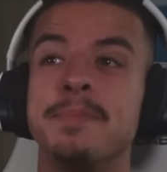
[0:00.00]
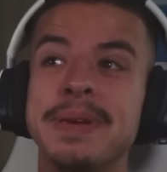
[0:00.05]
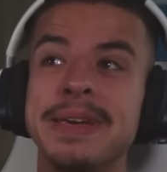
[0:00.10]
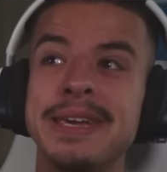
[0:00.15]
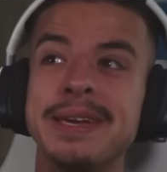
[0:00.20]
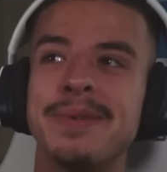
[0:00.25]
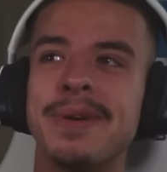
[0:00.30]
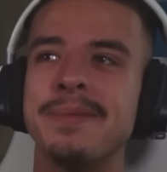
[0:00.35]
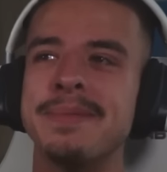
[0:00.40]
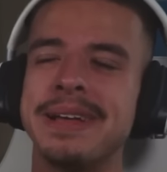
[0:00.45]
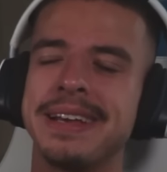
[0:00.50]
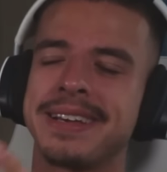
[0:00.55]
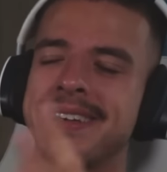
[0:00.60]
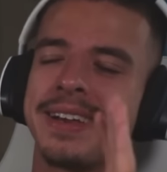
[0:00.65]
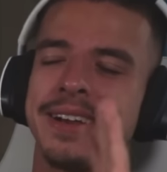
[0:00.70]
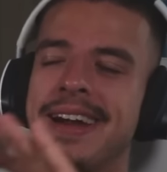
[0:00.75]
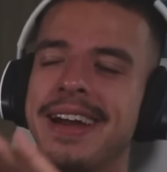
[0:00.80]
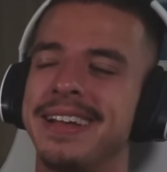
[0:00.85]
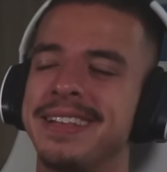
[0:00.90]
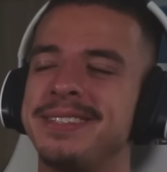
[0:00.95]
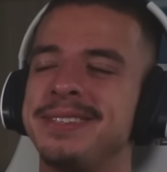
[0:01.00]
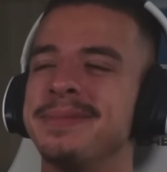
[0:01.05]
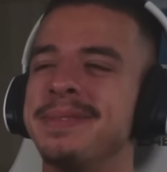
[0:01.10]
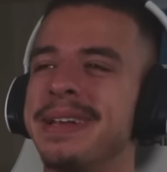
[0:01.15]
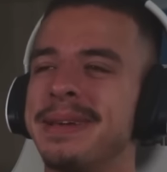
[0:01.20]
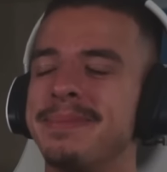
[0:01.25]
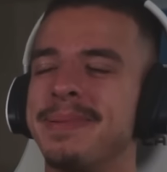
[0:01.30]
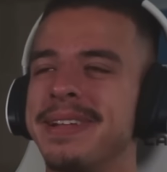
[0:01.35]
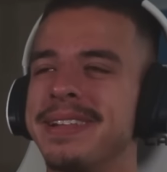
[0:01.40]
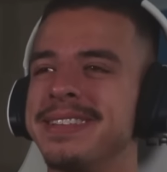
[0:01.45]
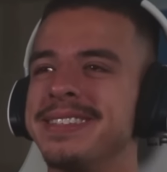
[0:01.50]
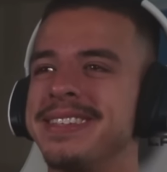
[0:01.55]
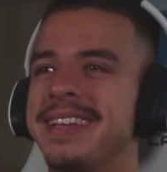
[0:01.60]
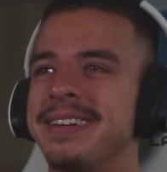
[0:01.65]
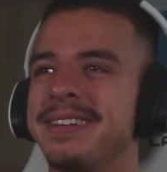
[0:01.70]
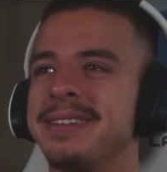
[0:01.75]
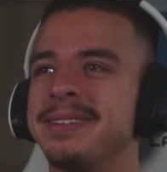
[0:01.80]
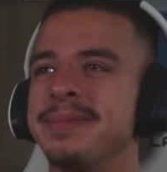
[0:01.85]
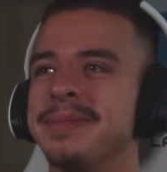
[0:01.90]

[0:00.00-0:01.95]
I'll be one minute. All right, too many puns now.